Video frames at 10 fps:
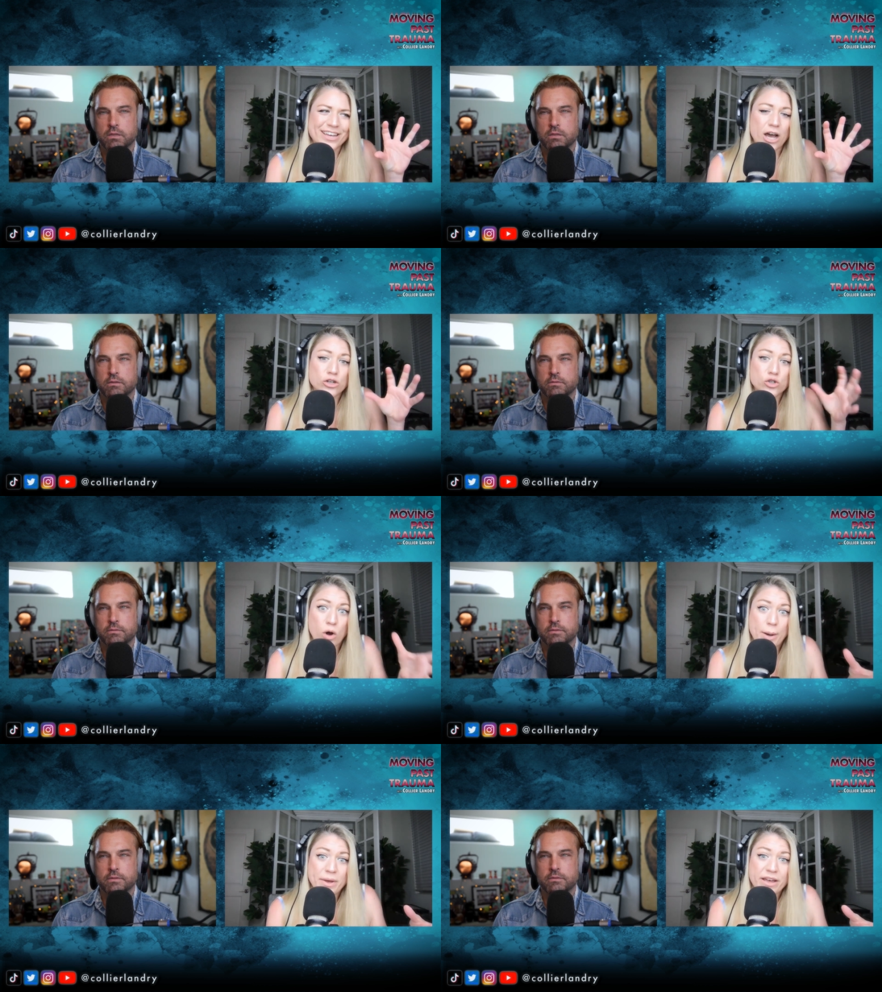Speaker 1: a
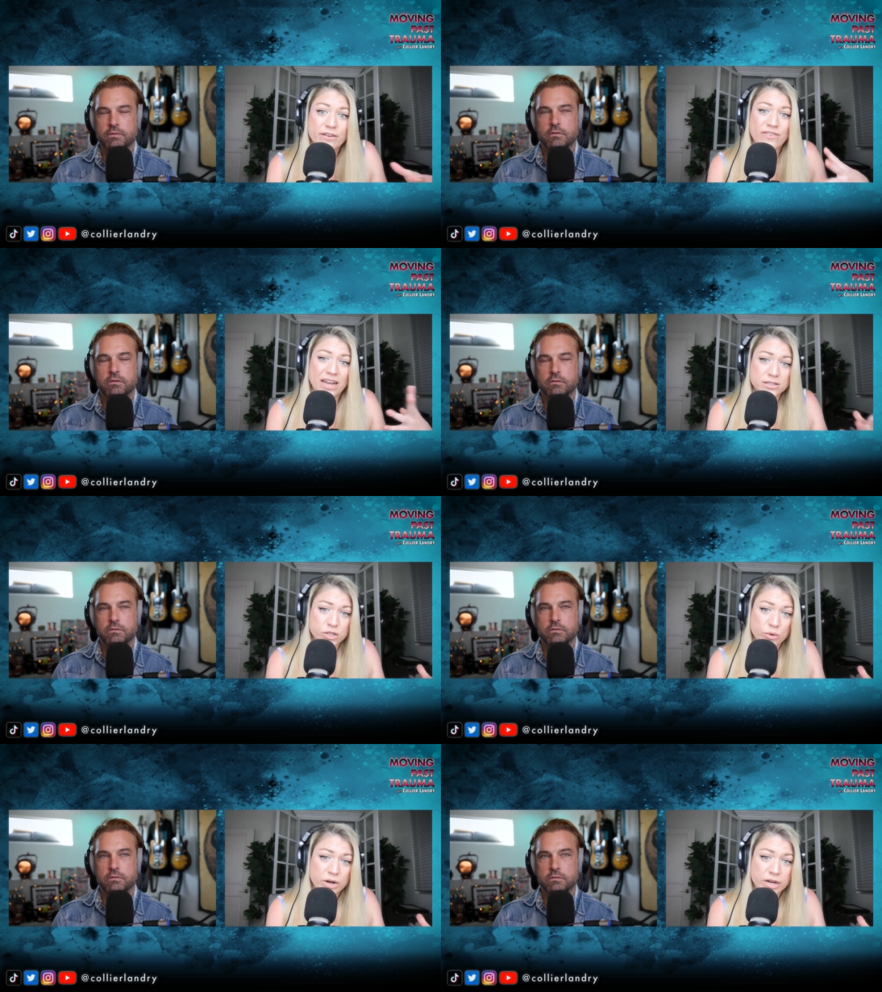trauma affects
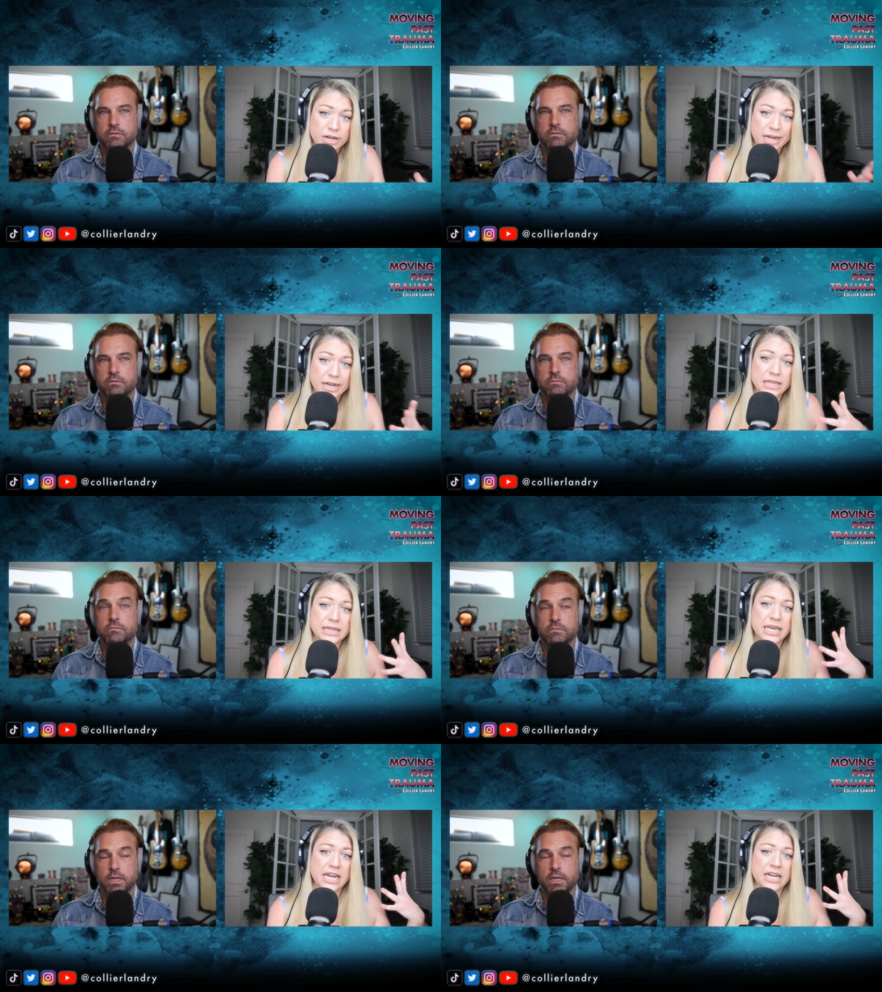someone.
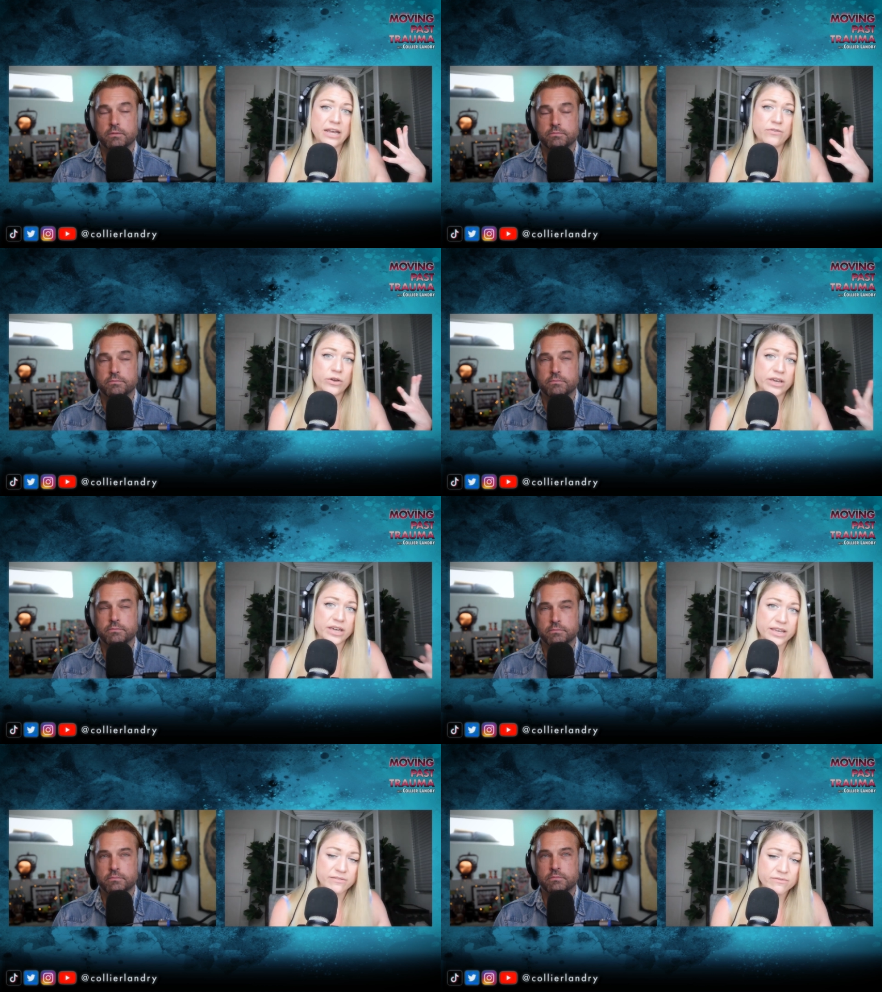And yeah. then if you
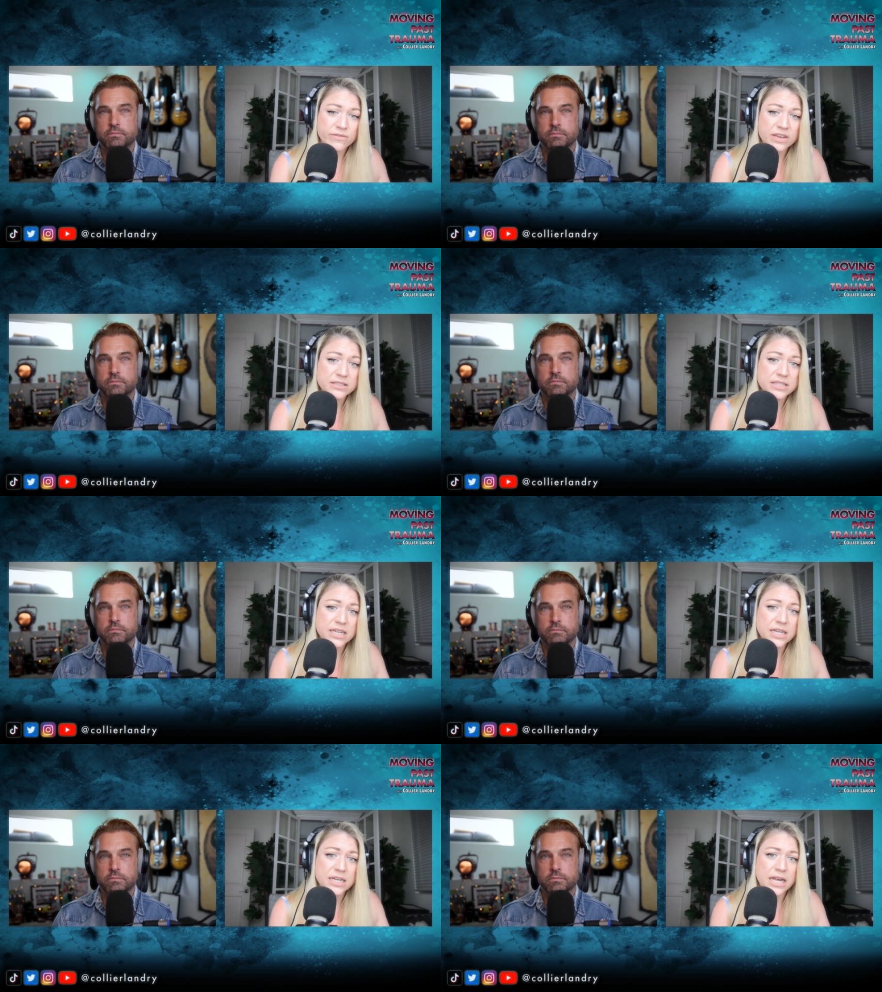get
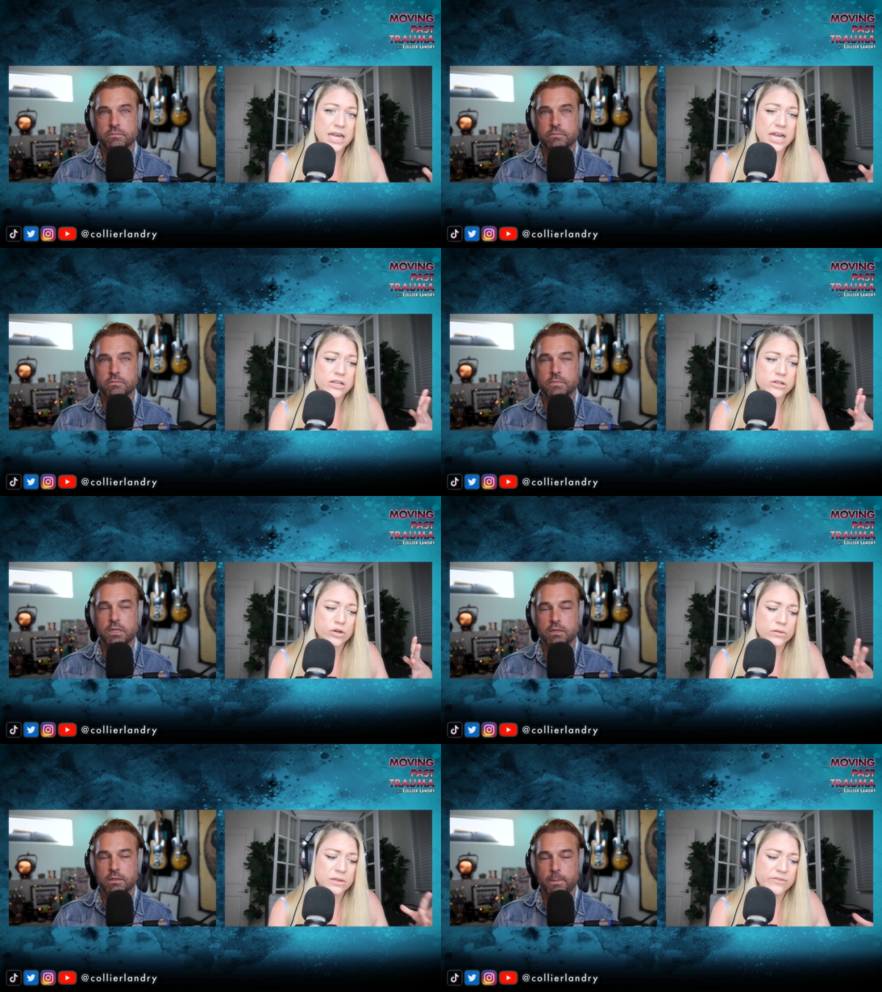convicted and
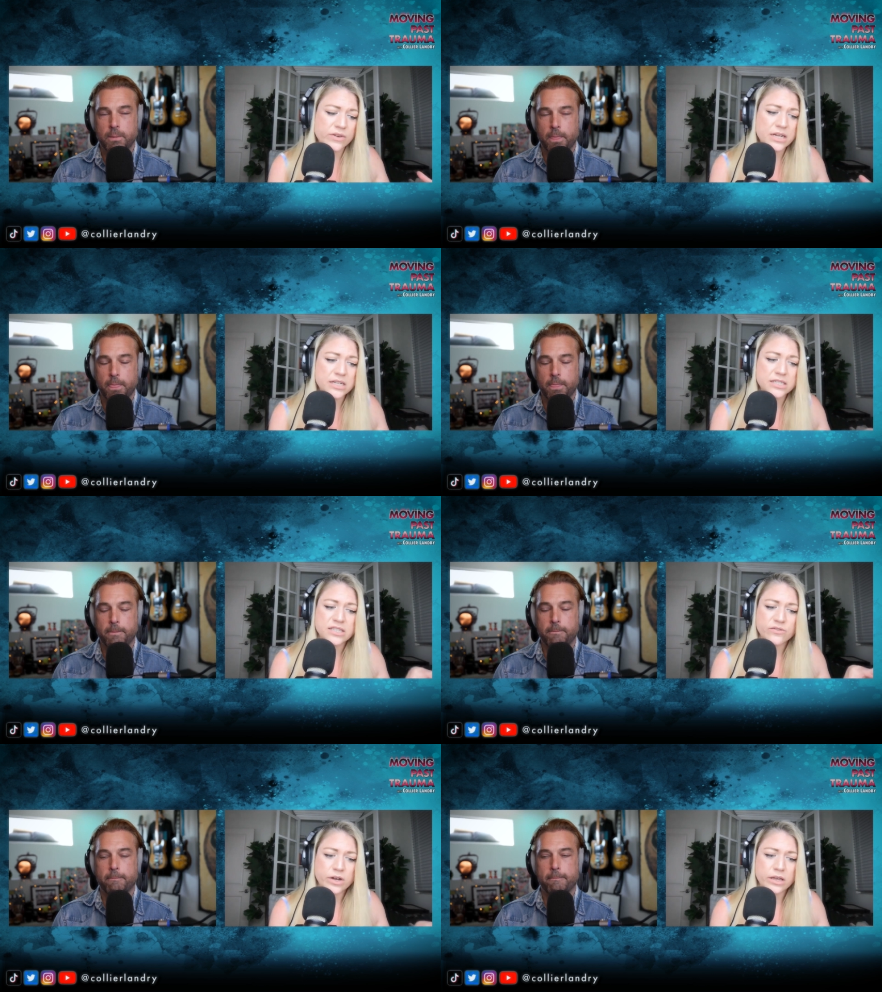you're living in a
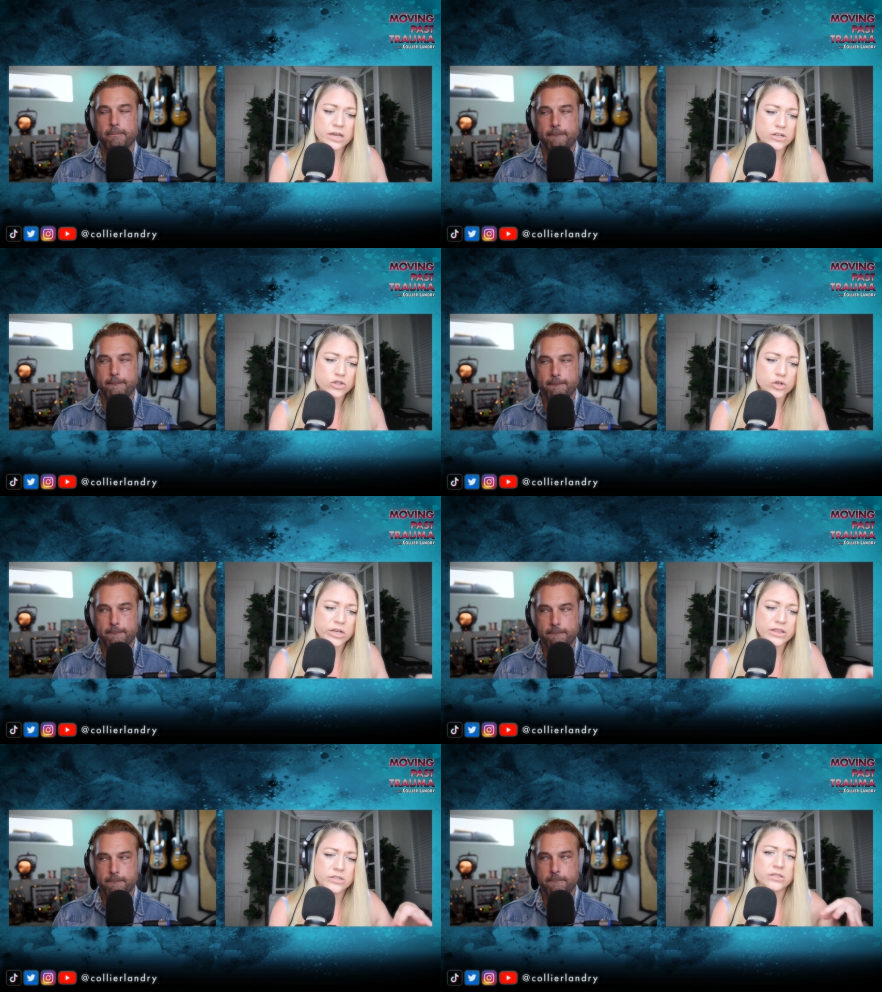different
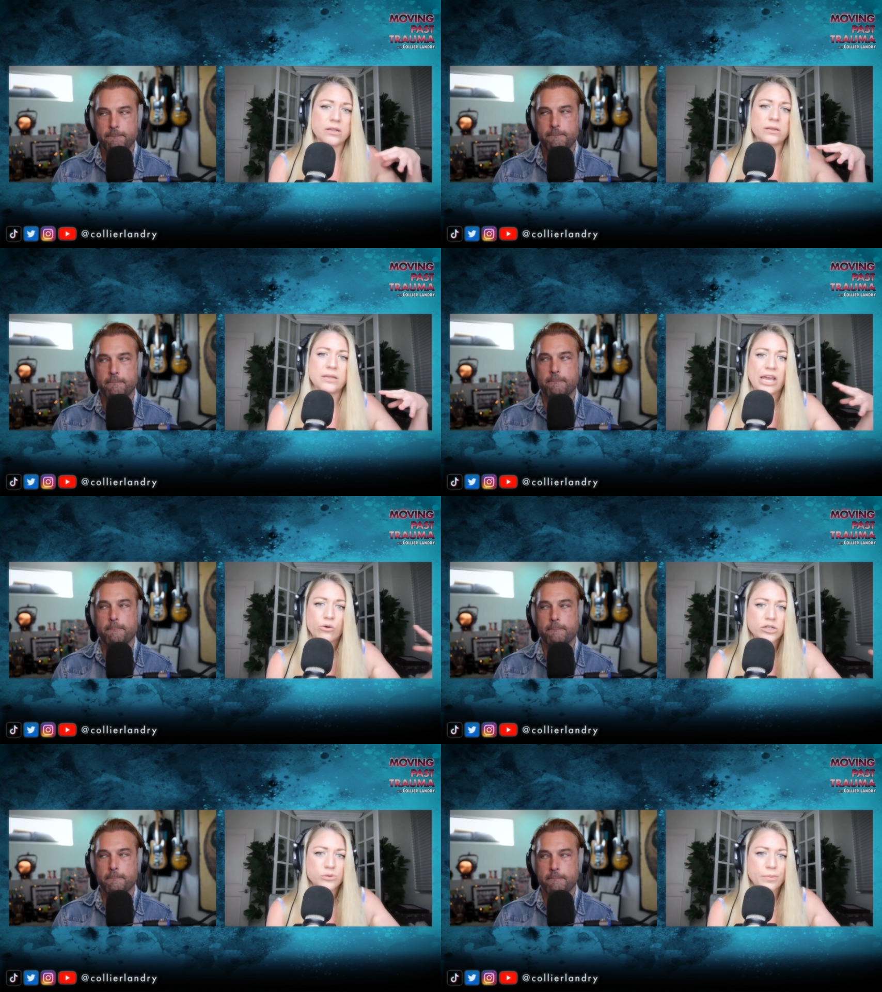country, there's a
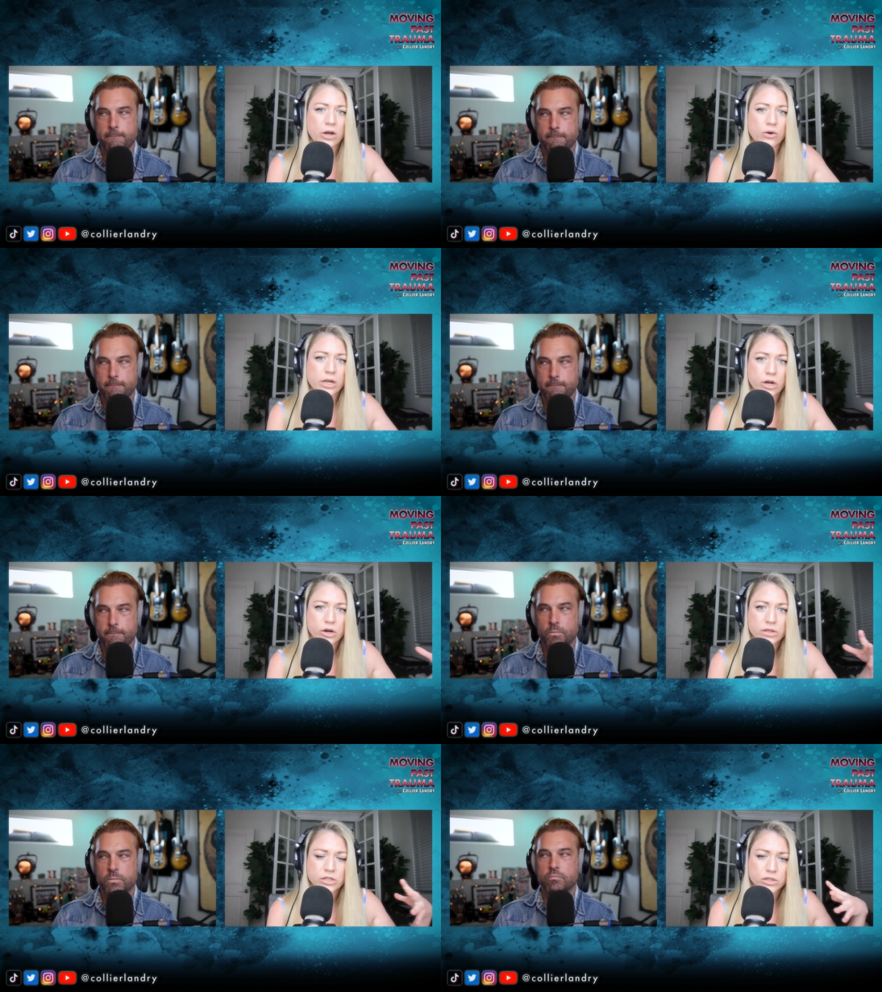language
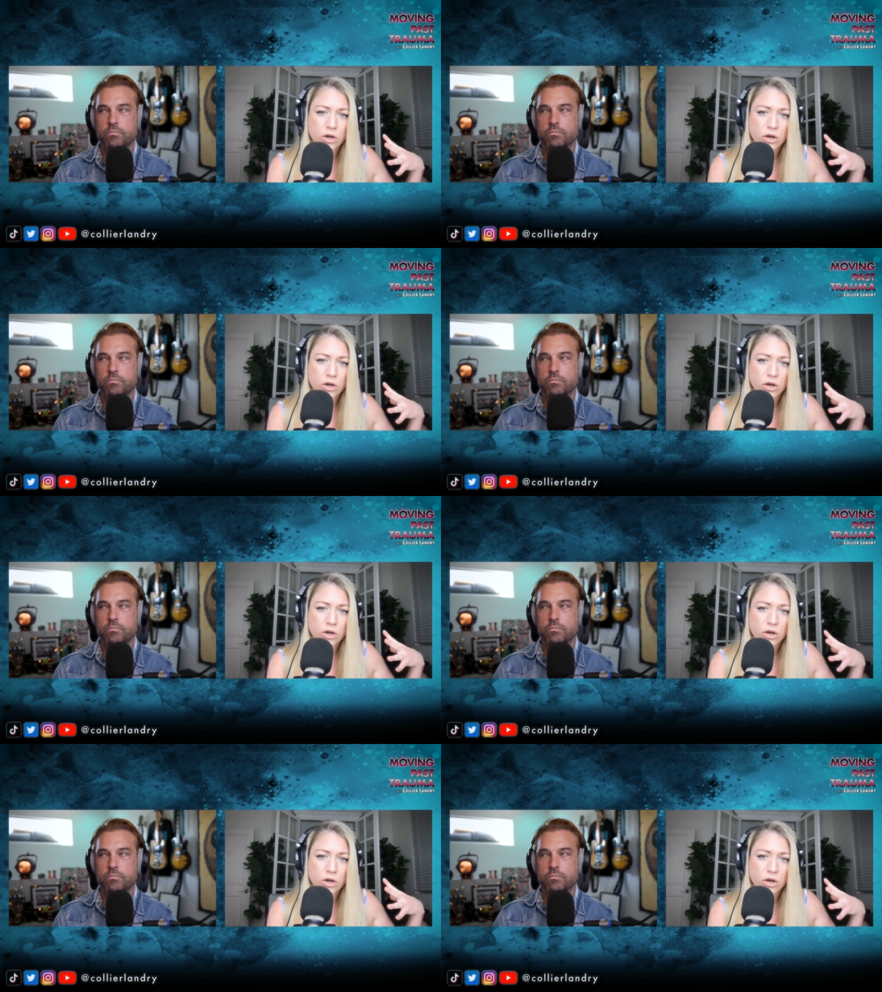barrier, there's